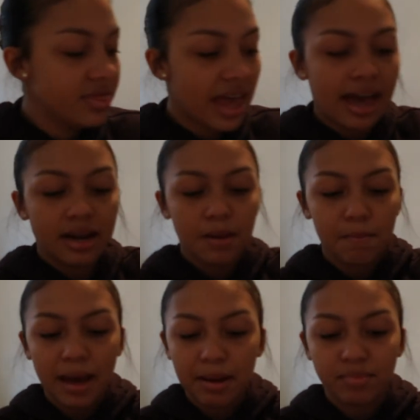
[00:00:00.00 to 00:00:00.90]
Then
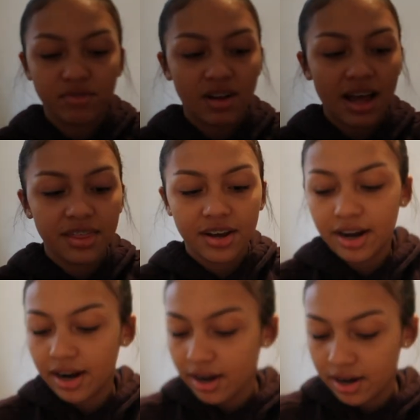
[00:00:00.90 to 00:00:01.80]
my
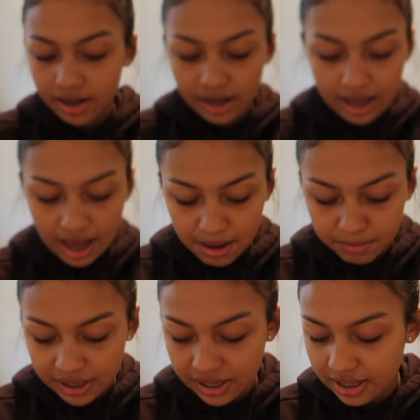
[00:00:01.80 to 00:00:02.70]
brother
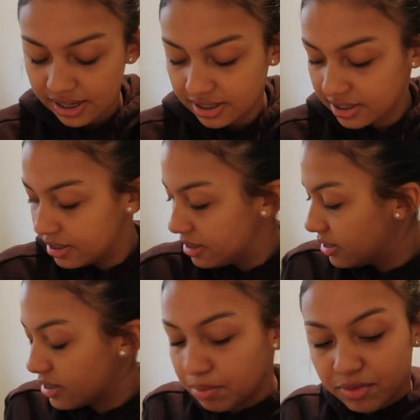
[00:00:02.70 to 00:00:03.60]
got me this
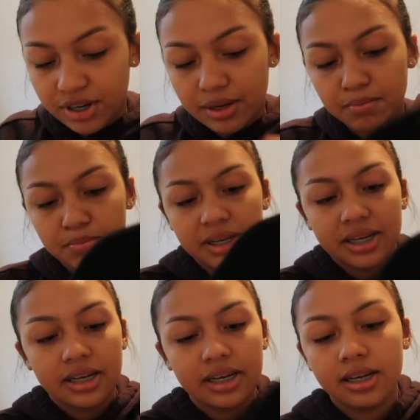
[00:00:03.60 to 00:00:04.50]
Supreme
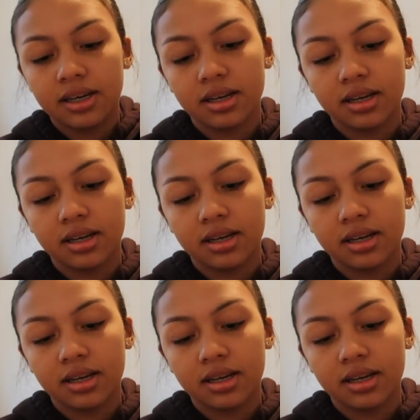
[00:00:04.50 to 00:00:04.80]
beanie